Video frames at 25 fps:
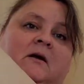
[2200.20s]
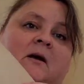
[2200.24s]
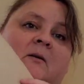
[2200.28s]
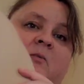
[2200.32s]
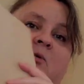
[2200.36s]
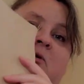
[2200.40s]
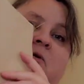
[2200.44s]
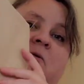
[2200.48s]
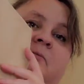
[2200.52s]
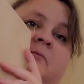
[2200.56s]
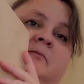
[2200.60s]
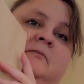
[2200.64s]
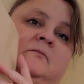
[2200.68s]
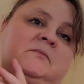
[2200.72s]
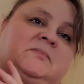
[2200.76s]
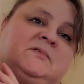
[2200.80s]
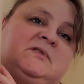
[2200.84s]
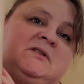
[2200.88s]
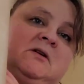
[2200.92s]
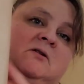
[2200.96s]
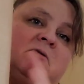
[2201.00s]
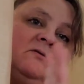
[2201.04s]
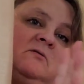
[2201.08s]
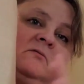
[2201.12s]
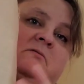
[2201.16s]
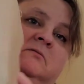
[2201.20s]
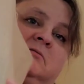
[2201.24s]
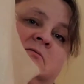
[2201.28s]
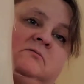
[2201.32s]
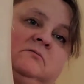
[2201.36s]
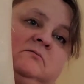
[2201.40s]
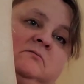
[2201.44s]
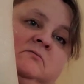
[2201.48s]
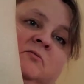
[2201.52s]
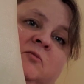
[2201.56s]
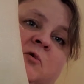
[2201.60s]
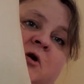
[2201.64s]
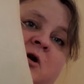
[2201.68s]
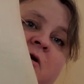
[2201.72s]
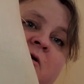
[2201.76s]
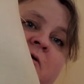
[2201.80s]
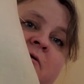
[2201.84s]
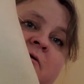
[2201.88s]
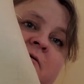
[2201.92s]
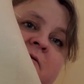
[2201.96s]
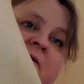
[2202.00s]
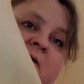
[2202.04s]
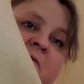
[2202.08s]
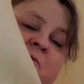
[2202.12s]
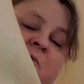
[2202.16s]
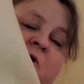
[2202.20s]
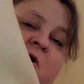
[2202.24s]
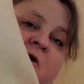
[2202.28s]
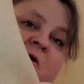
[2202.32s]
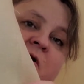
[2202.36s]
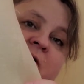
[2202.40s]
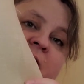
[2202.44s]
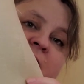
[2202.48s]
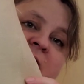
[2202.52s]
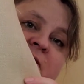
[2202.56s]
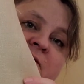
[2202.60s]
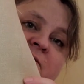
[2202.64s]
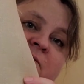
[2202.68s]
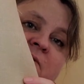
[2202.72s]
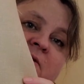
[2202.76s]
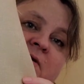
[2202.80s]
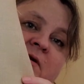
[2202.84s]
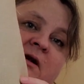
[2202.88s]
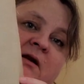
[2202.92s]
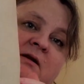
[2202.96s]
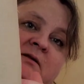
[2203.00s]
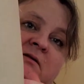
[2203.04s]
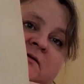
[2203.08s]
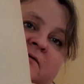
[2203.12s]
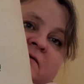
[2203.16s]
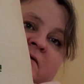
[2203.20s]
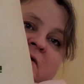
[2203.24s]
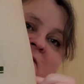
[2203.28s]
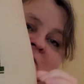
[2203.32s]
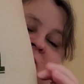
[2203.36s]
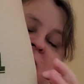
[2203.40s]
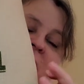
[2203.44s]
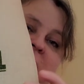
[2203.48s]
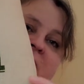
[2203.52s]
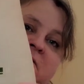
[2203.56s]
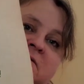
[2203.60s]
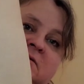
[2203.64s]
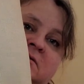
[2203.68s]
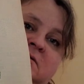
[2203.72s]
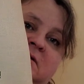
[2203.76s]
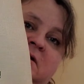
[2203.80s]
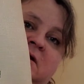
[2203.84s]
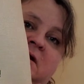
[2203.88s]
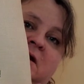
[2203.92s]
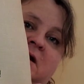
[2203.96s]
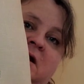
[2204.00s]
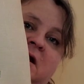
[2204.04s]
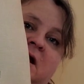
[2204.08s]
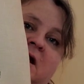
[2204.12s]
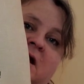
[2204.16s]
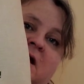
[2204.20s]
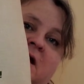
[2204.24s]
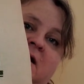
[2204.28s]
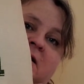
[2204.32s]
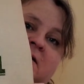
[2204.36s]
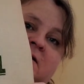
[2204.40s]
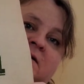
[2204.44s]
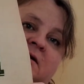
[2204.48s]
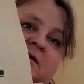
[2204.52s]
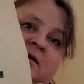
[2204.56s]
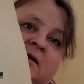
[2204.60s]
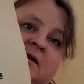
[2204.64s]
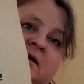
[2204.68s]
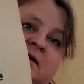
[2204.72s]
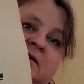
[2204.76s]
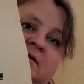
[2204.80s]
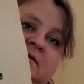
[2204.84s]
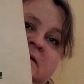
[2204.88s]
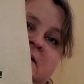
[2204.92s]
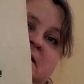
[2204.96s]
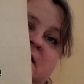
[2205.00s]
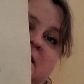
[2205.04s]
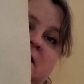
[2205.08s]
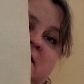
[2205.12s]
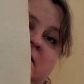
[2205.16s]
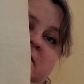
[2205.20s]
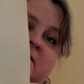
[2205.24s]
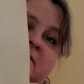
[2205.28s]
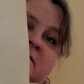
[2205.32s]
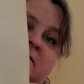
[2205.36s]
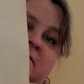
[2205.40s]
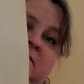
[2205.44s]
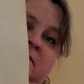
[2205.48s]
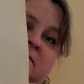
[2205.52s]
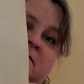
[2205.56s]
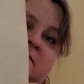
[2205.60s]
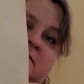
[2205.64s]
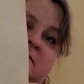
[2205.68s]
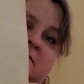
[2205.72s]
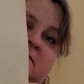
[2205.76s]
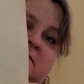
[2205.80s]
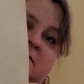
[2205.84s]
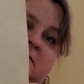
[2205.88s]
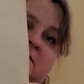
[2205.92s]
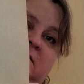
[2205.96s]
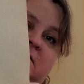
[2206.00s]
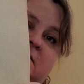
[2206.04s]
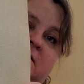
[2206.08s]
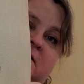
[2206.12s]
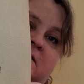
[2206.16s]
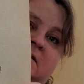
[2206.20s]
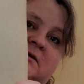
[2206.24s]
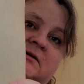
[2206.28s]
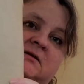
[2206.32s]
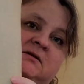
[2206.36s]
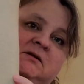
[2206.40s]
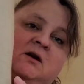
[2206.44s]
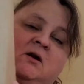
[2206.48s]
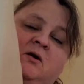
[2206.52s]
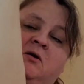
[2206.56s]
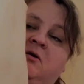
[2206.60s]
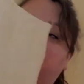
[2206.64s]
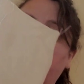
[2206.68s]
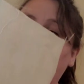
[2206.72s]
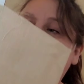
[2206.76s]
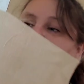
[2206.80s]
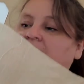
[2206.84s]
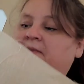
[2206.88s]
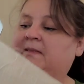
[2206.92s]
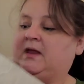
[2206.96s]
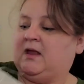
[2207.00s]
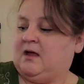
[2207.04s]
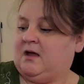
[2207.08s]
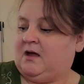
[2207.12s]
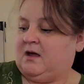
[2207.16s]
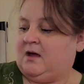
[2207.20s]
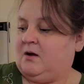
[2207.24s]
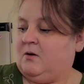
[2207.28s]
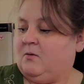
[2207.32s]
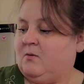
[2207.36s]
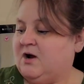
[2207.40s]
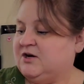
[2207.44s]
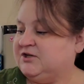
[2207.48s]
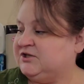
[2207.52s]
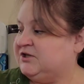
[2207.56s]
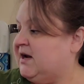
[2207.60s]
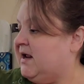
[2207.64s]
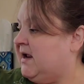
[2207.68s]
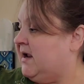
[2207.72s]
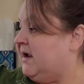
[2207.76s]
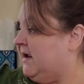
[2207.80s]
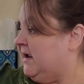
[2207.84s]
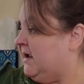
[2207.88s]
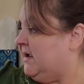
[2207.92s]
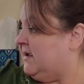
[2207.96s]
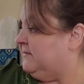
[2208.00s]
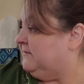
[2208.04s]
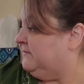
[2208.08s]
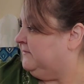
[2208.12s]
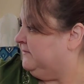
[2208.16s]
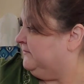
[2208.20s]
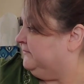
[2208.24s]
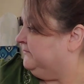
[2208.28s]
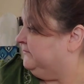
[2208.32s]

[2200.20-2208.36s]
I'm going to still work, work on this one as a focus until it is done. So, wash day again.